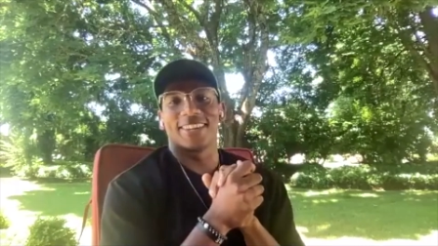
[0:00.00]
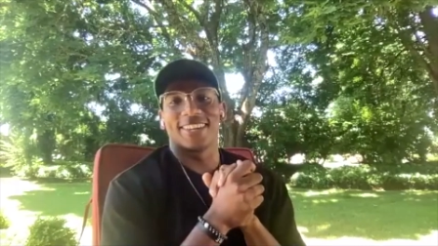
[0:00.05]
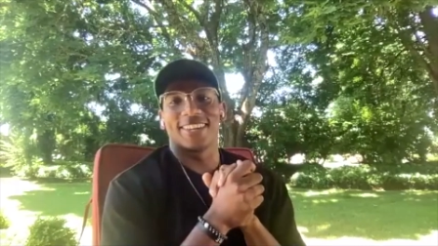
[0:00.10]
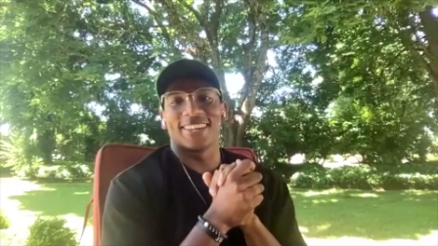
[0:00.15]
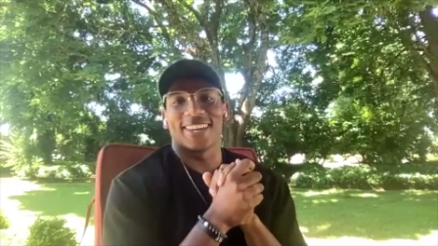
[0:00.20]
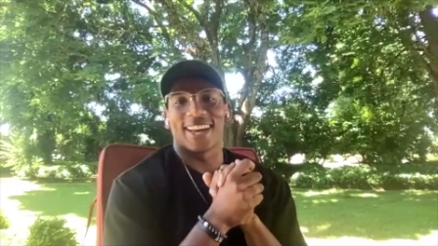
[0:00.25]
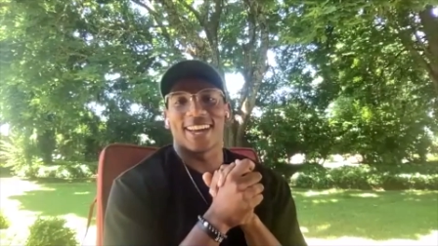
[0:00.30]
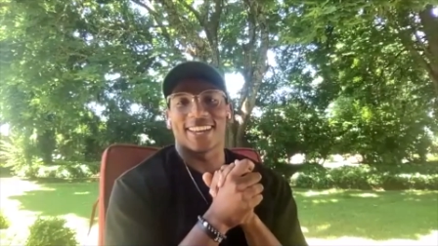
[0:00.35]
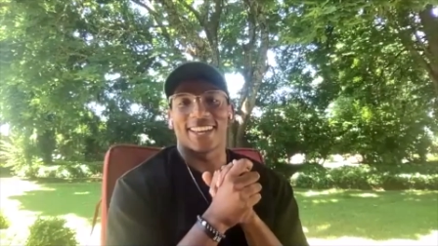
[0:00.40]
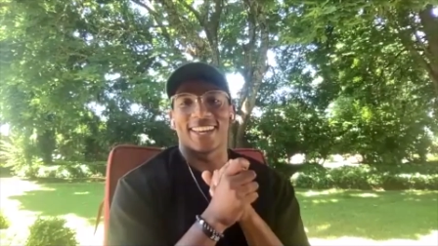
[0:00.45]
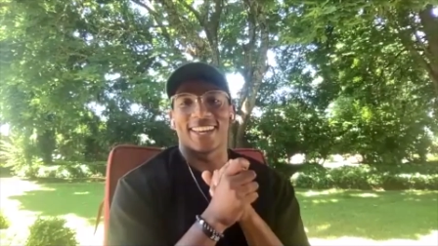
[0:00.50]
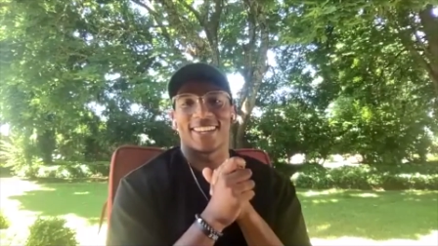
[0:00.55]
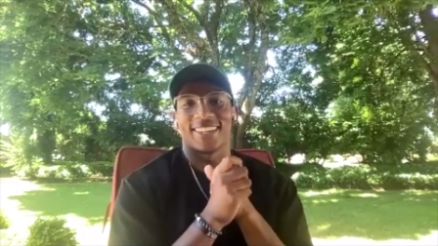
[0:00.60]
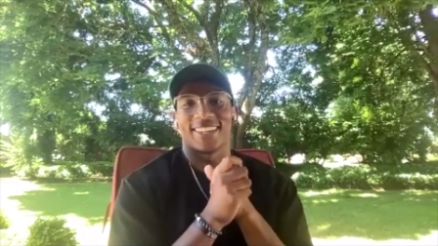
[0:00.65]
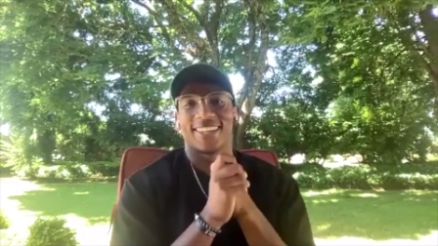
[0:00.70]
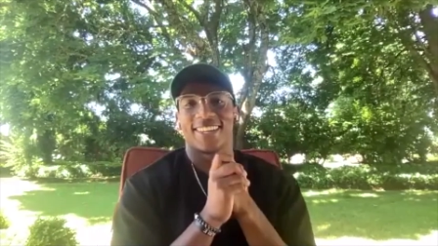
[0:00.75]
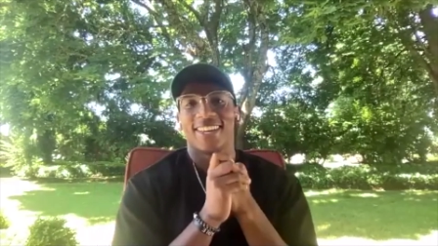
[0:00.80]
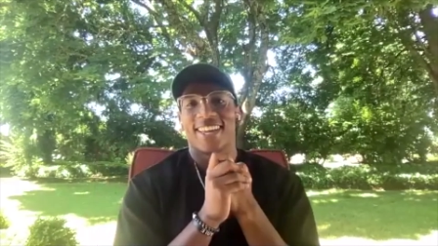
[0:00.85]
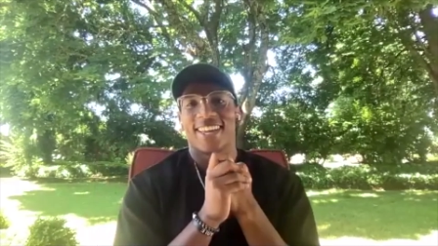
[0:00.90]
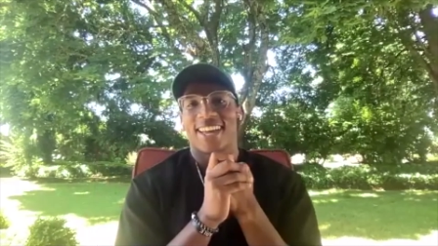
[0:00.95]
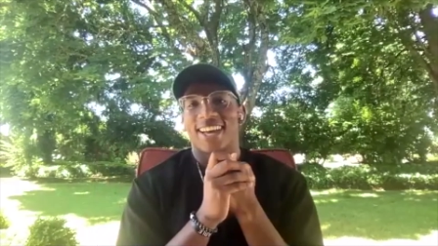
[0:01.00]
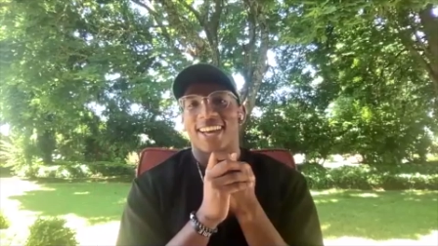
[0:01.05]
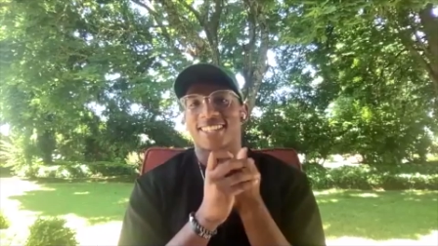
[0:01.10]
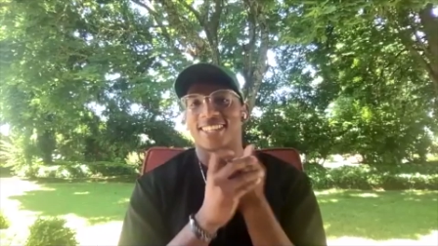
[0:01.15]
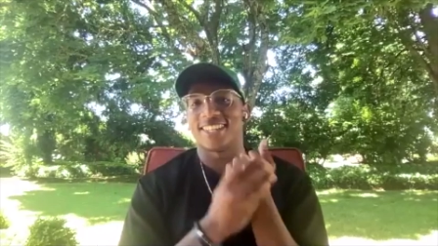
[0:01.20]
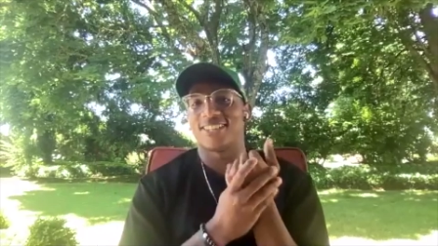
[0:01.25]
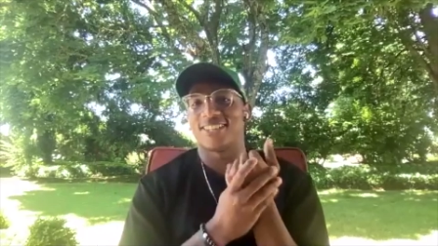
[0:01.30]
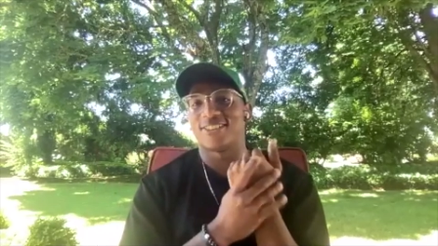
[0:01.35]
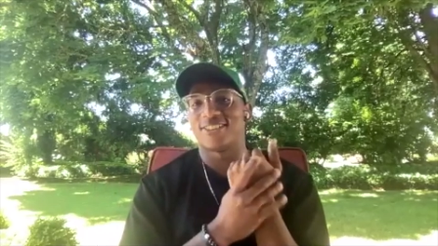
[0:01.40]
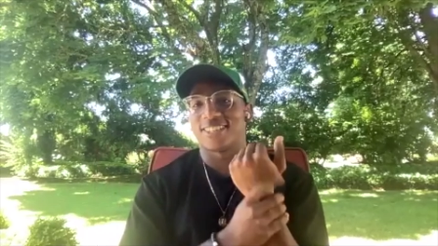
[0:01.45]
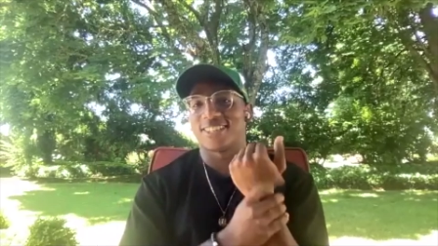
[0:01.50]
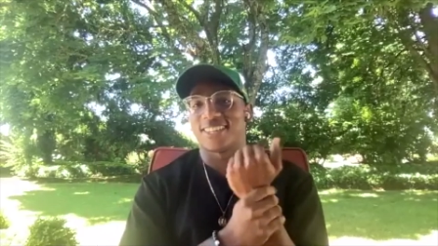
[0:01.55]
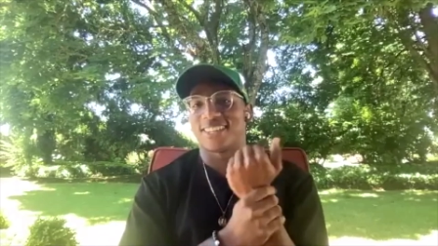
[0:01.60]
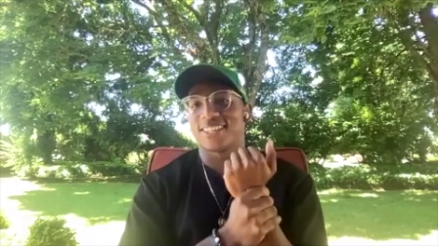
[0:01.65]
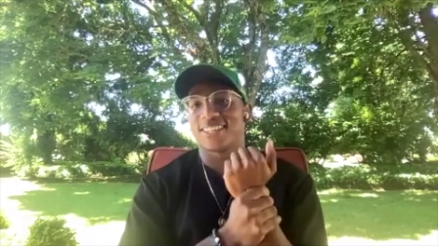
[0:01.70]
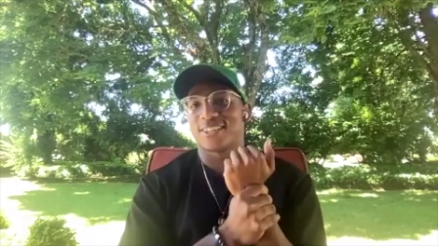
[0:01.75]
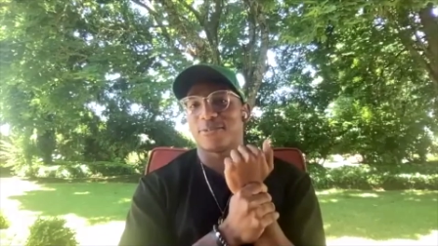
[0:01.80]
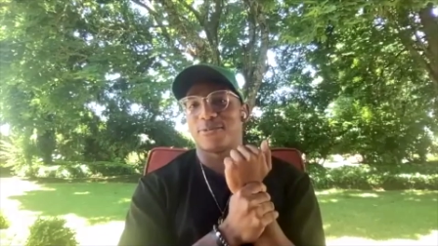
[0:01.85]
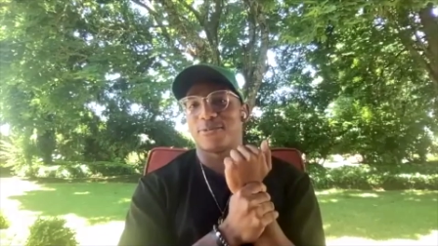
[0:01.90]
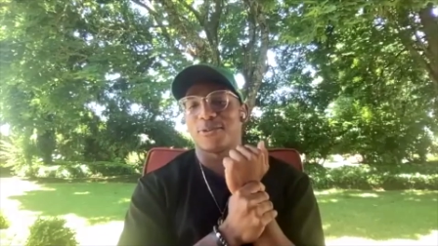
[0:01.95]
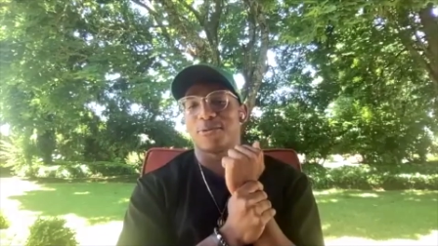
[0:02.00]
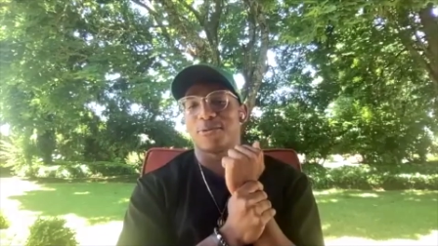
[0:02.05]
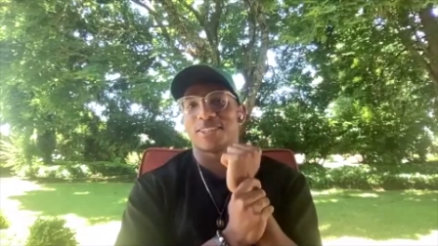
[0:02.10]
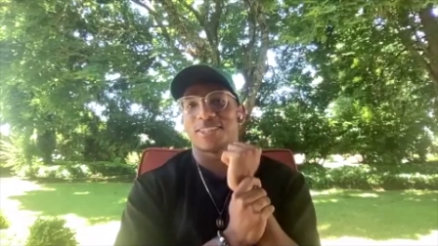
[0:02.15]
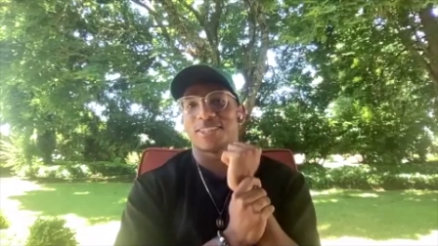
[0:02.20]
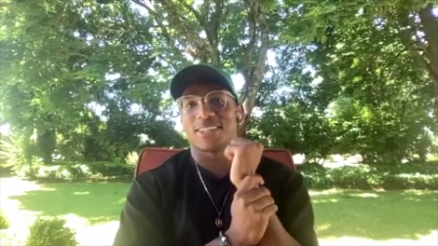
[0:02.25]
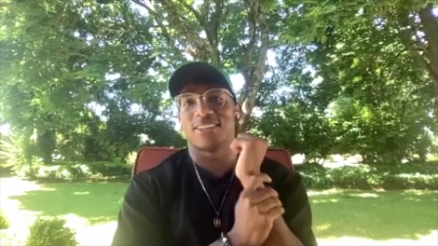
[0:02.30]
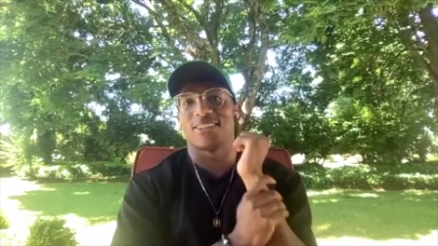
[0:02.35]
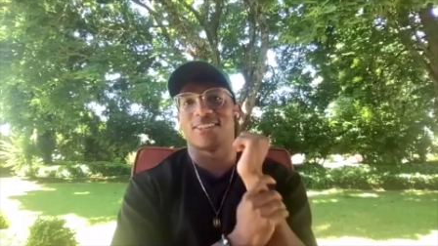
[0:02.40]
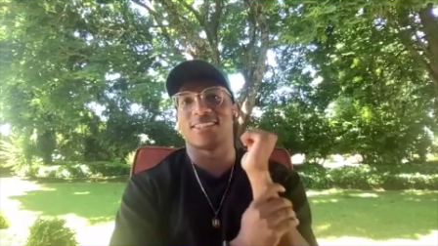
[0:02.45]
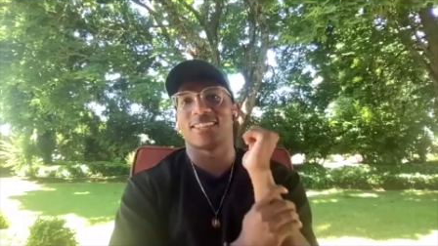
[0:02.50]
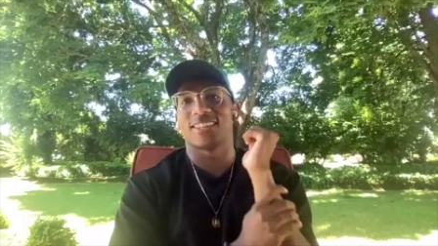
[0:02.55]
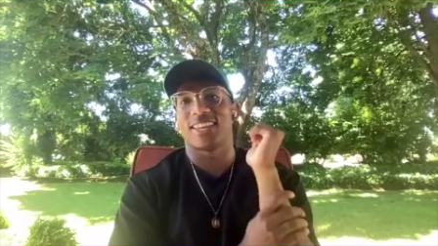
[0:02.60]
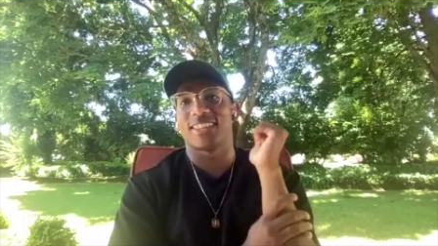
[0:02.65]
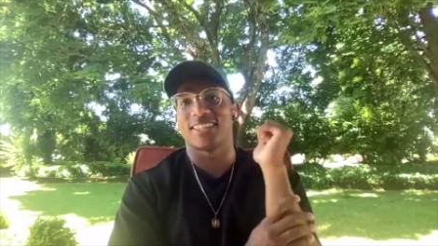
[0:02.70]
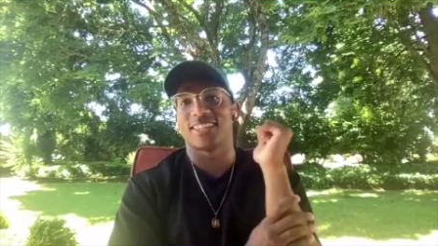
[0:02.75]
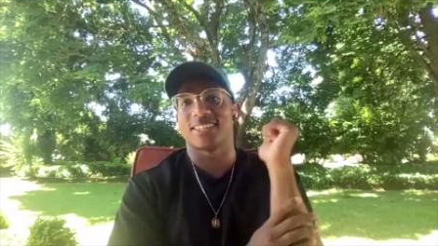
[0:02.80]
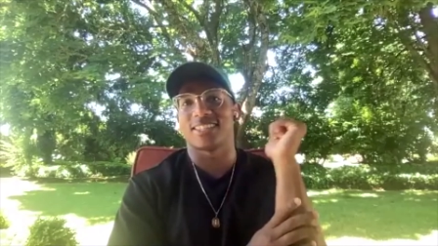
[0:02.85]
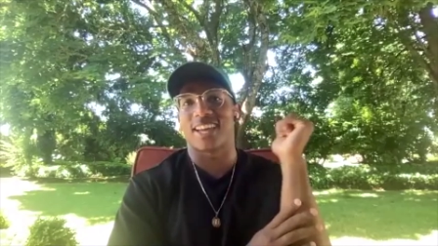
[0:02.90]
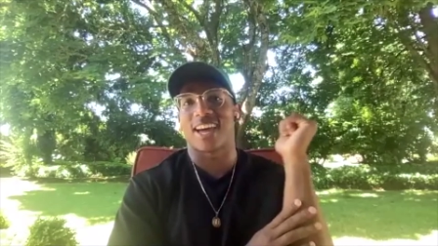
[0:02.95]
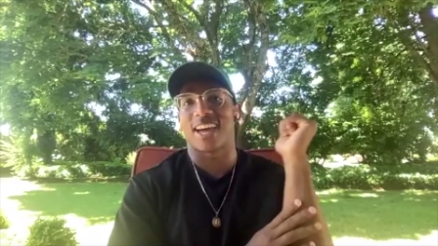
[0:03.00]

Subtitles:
I sent her a text a few weeks ago saying this.